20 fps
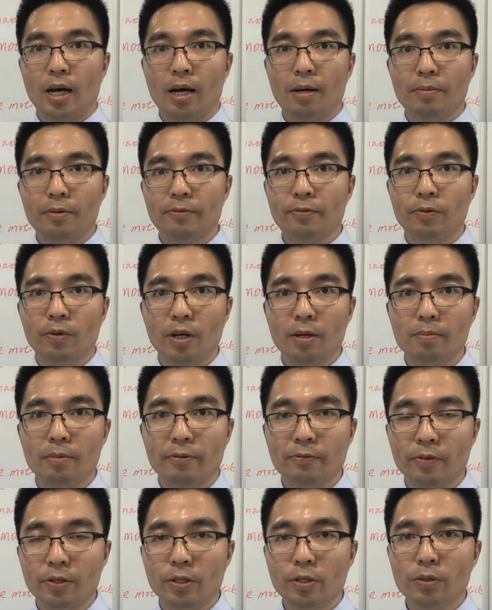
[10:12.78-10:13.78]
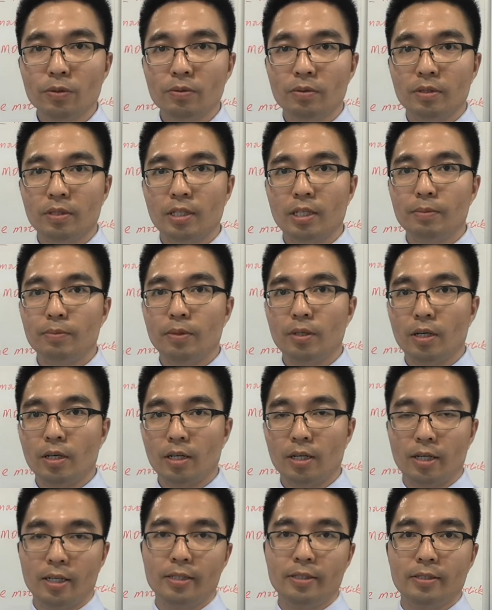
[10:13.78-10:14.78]
If you like my video, give me a
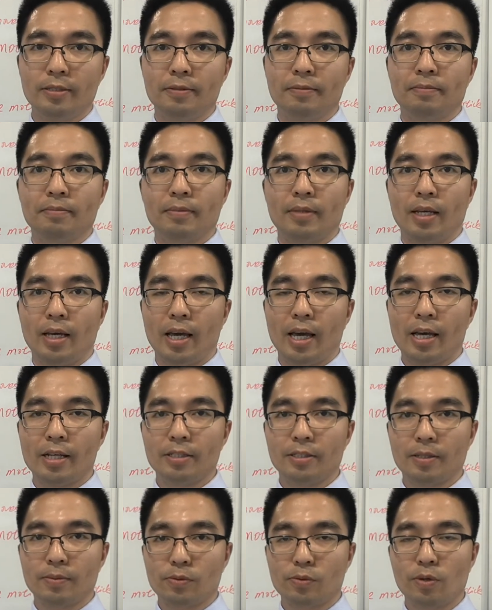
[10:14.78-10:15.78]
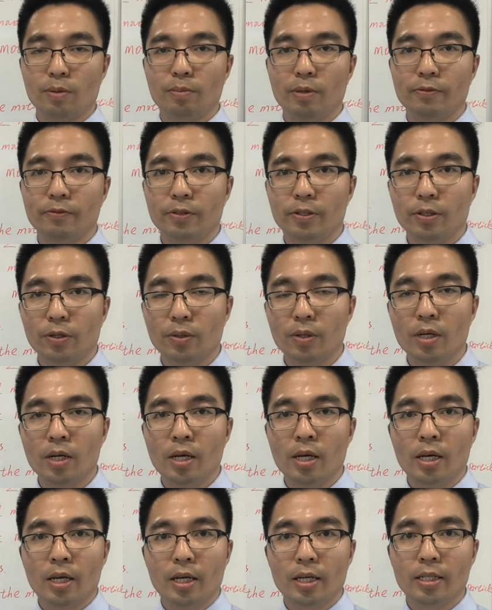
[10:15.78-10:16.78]
like and subscribe my video.
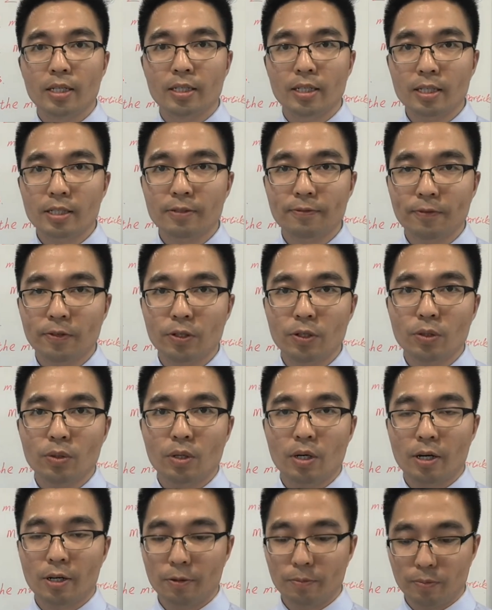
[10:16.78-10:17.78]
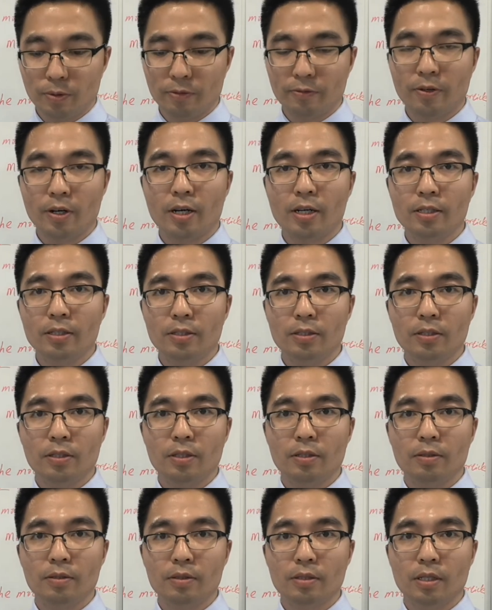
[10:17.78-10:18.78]
In the next video, I will provide
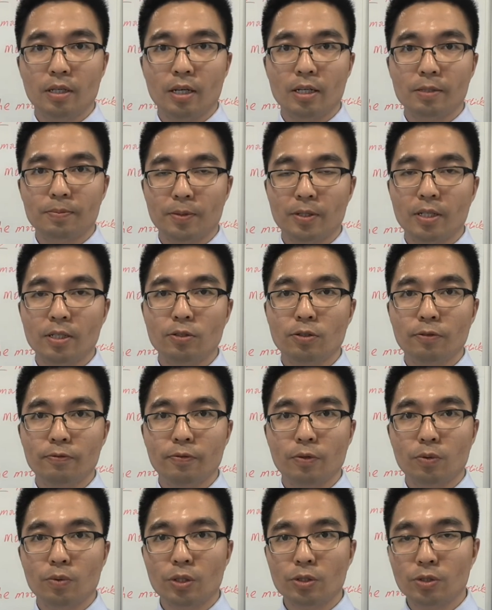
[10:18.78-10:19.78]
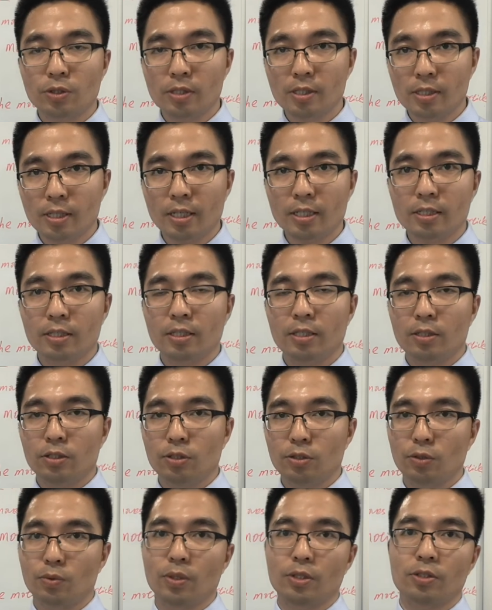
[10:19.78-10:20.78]
the explanation for question 6
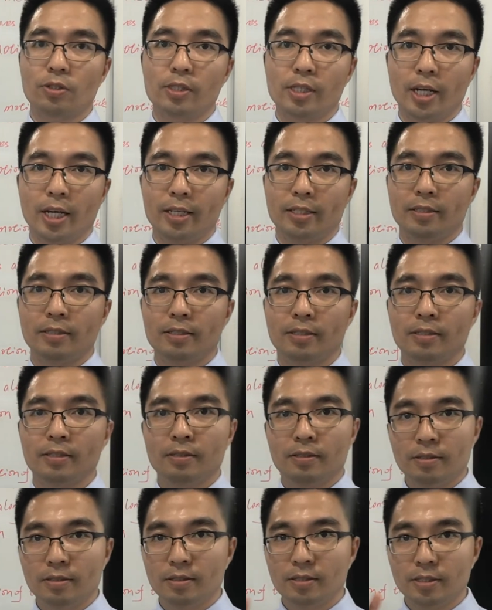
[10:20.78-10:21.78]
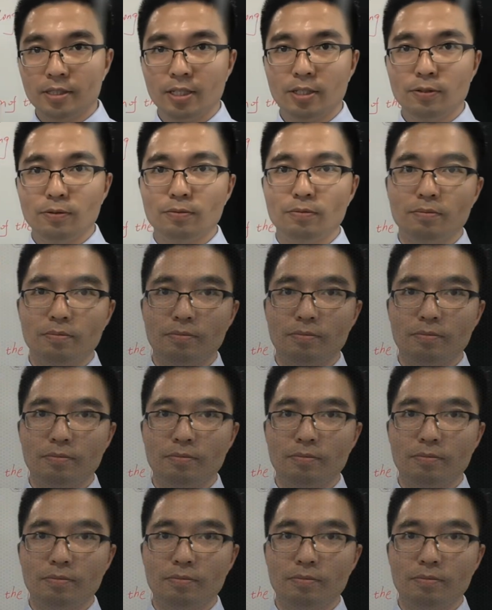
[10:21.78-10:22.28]
to question 10. See you!